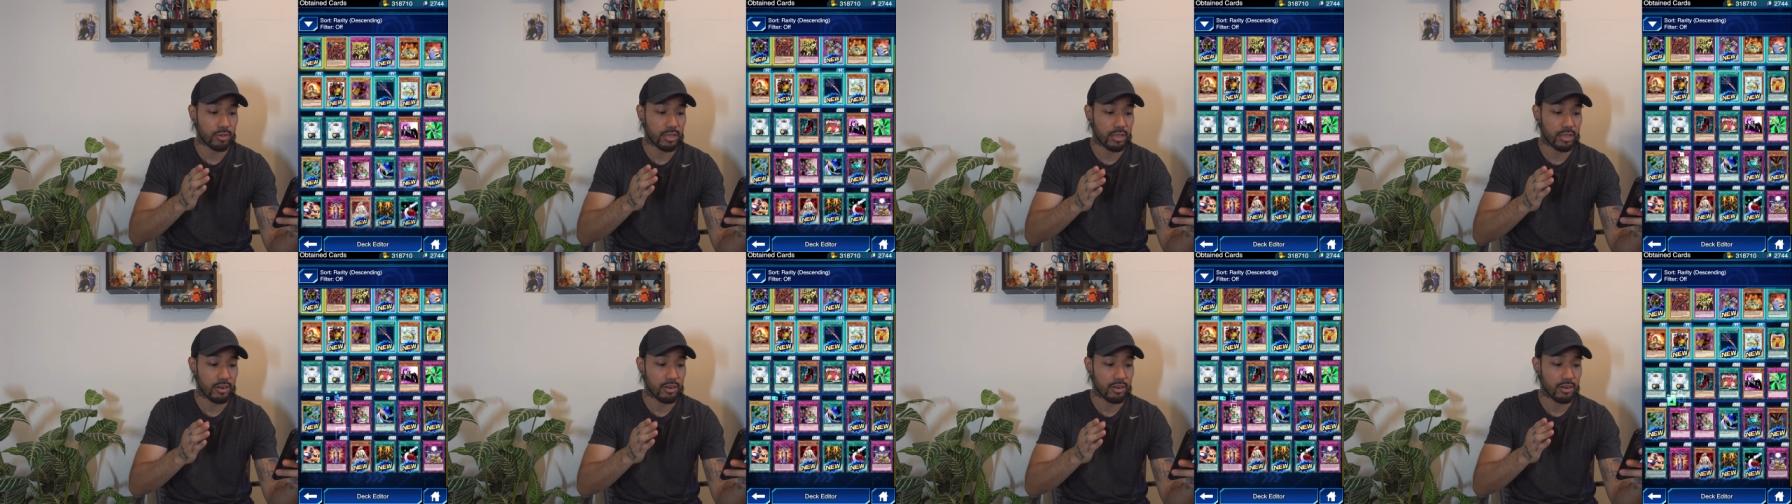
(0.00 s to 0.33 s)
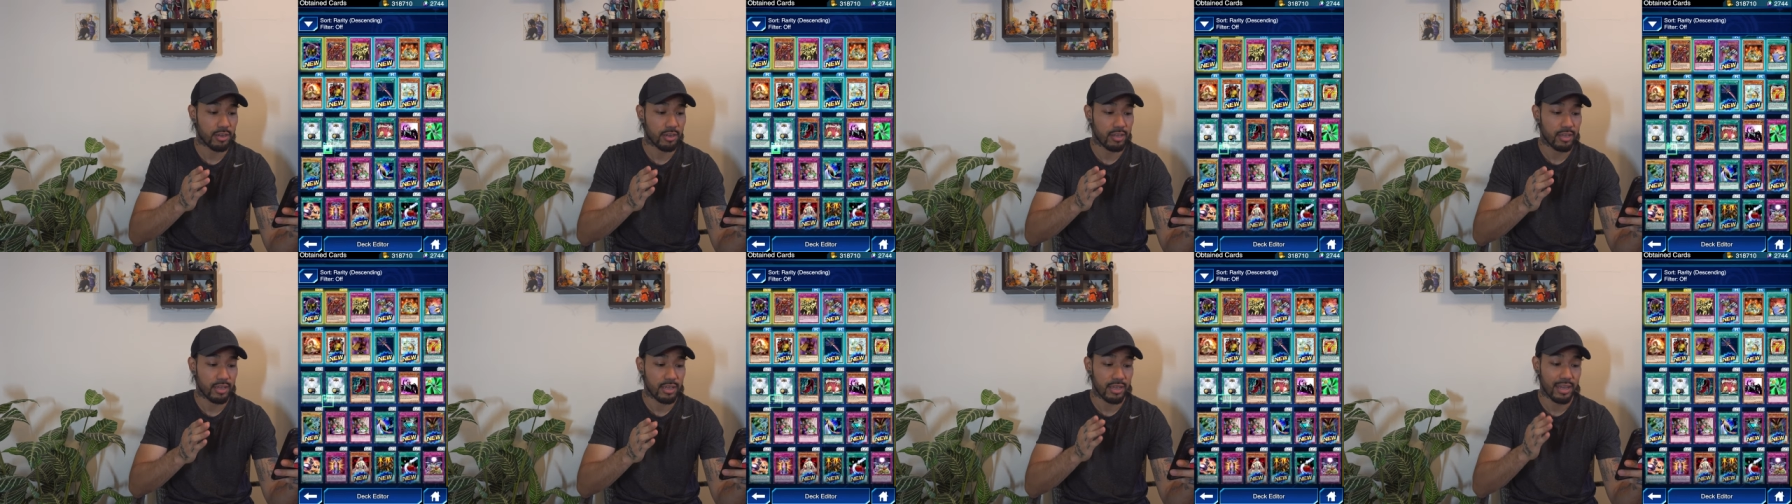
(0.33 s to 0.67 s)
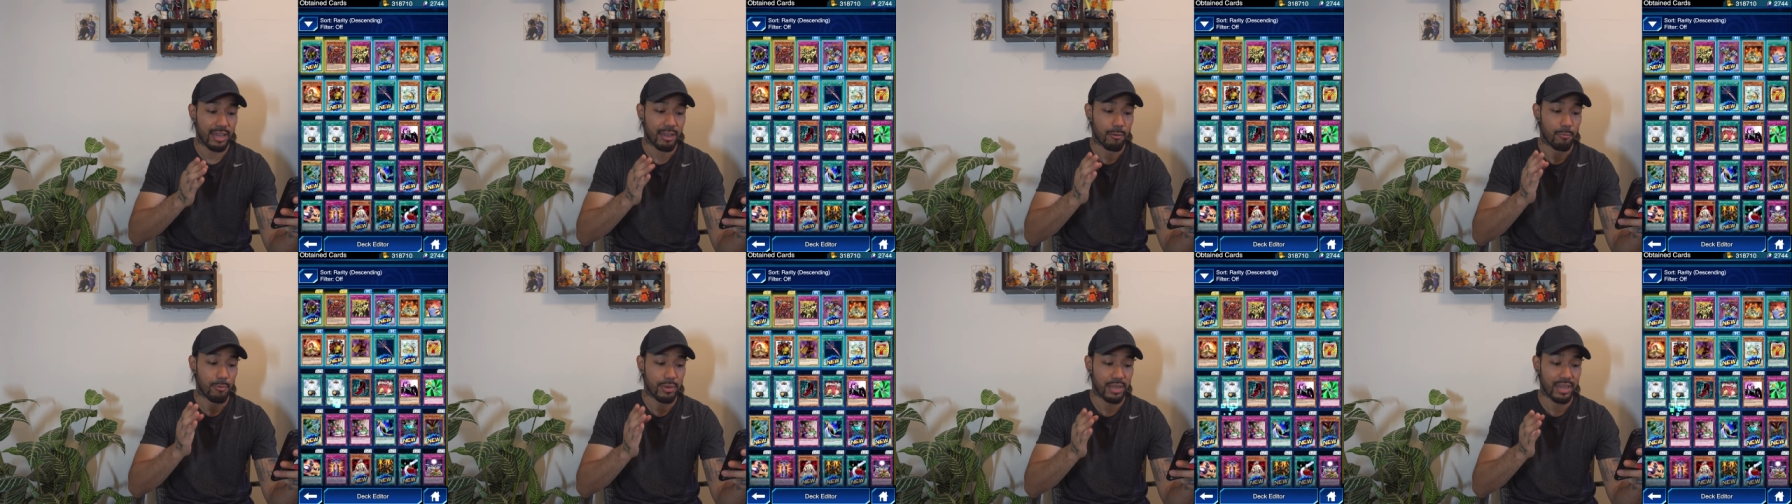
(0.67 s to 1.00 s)
here,
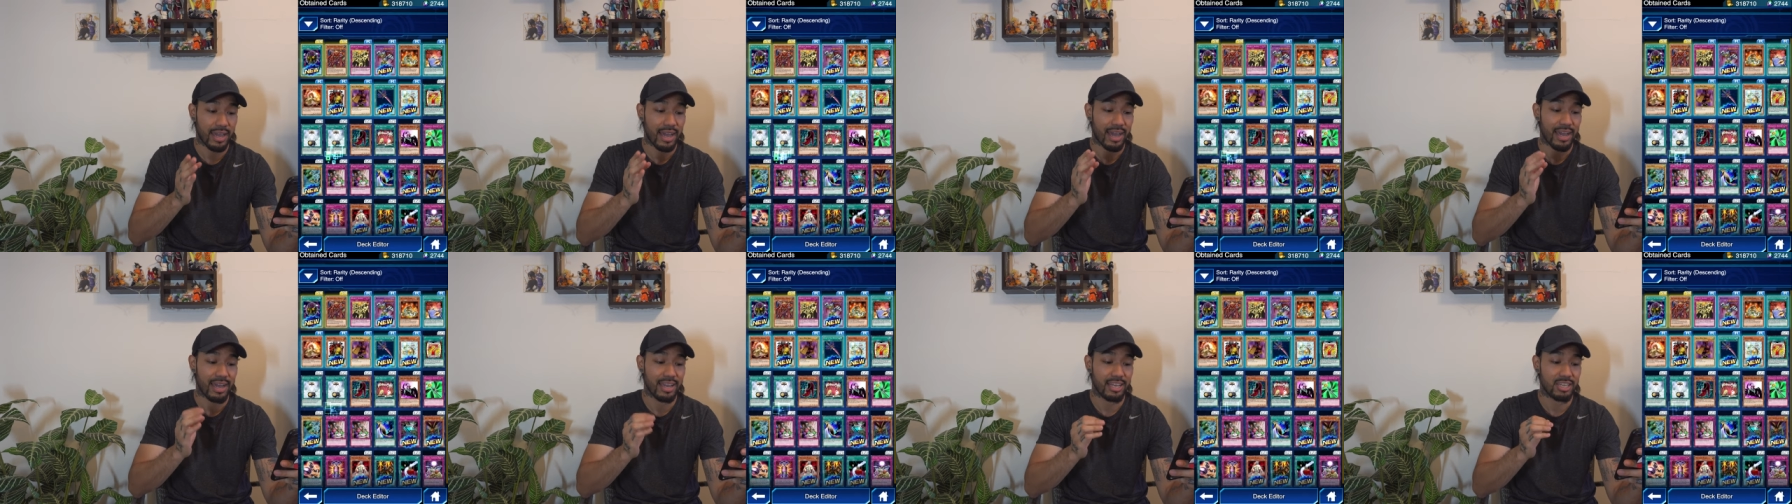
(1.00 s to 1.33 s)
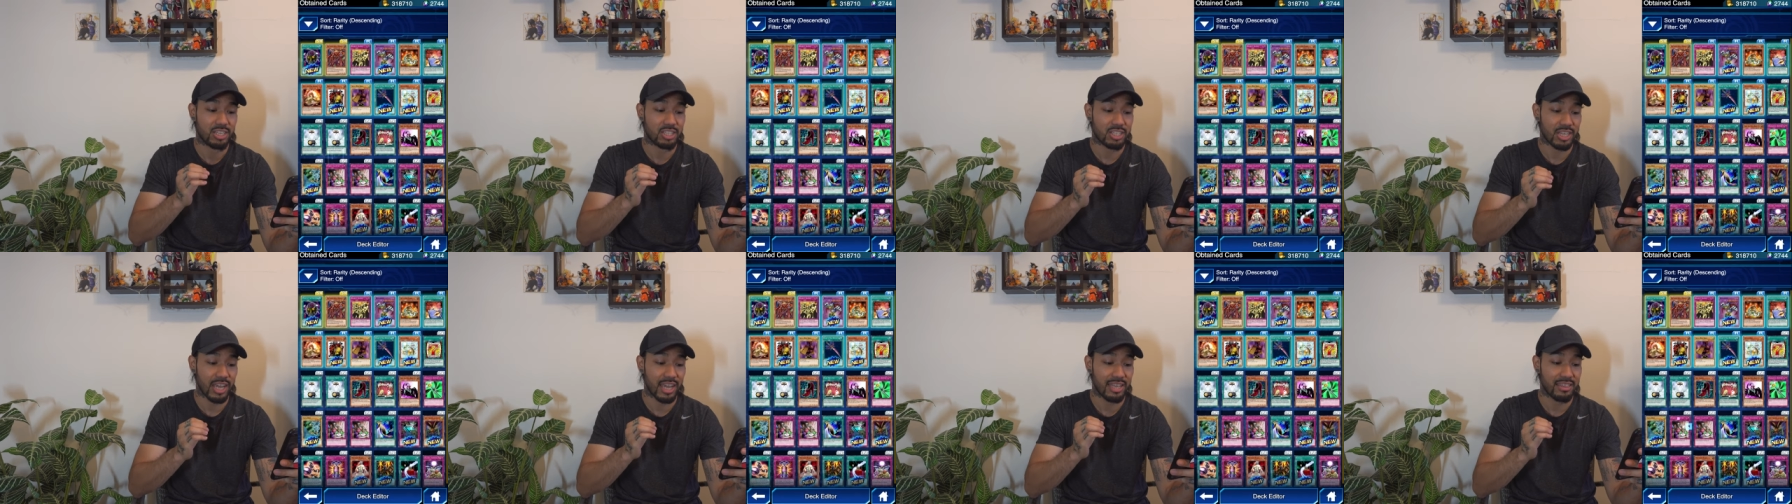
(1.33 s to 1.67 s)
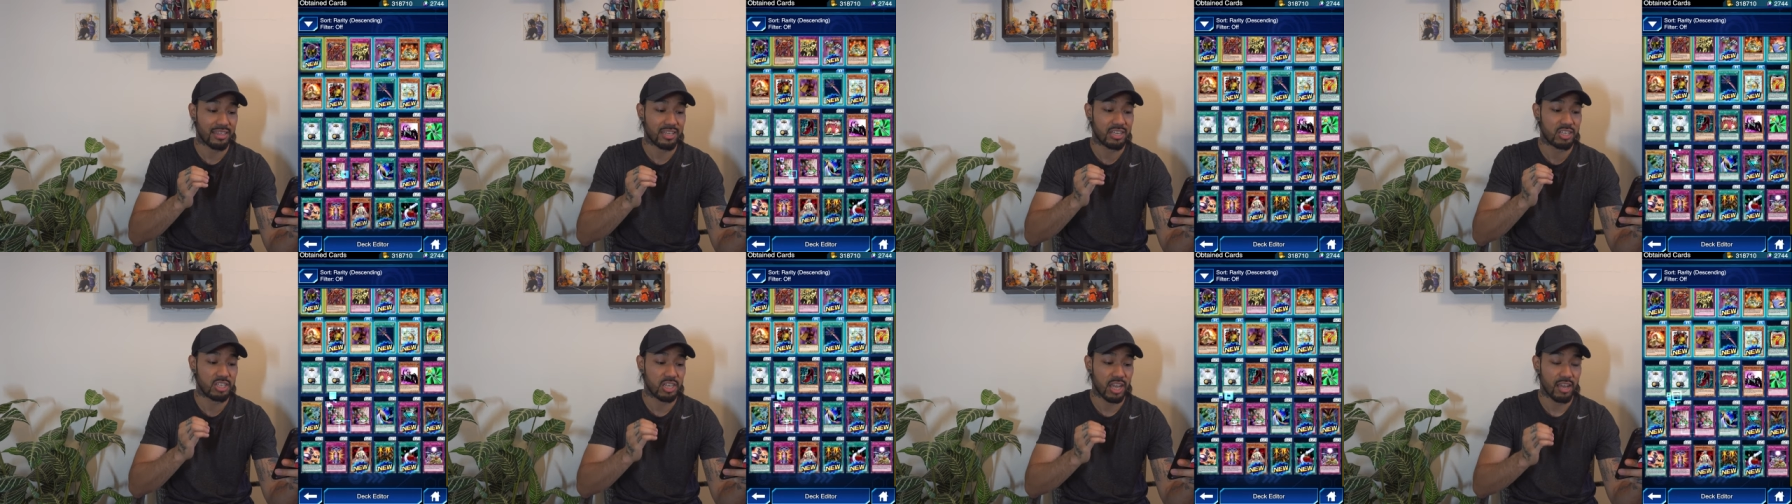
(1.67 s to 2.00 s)
and we got
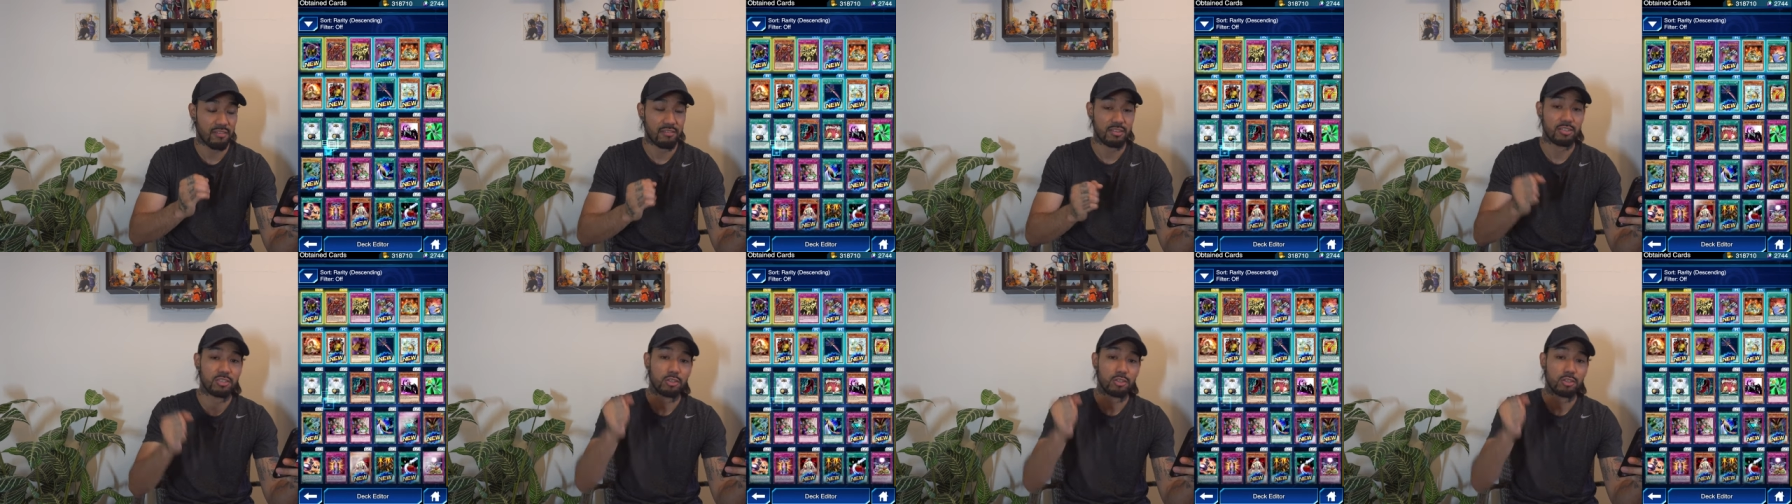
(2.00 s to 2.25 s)
Enchanted Javelin.